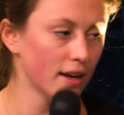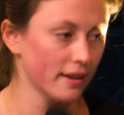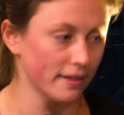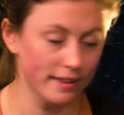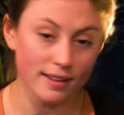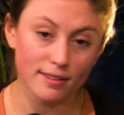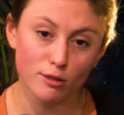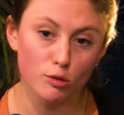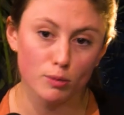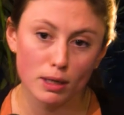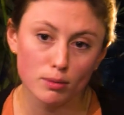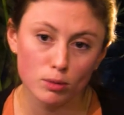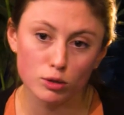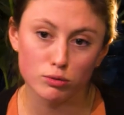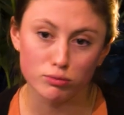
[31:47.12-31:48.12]
Yet, to be
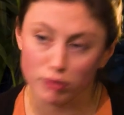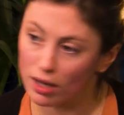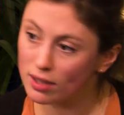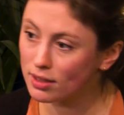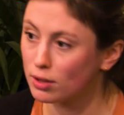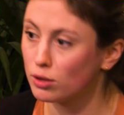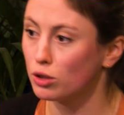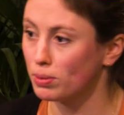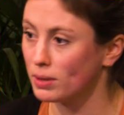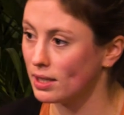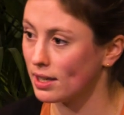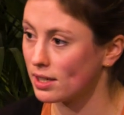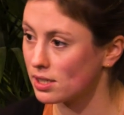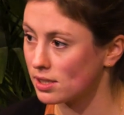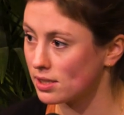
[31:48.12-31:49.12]
able to run in the European
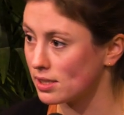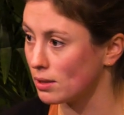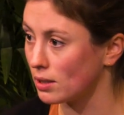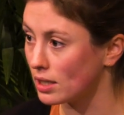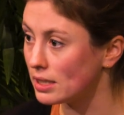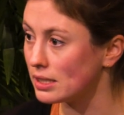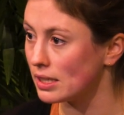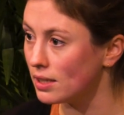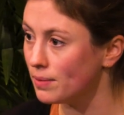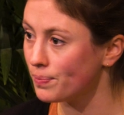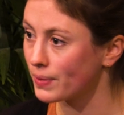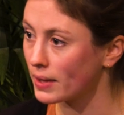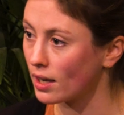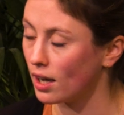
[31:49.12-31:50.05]
elections in Italy,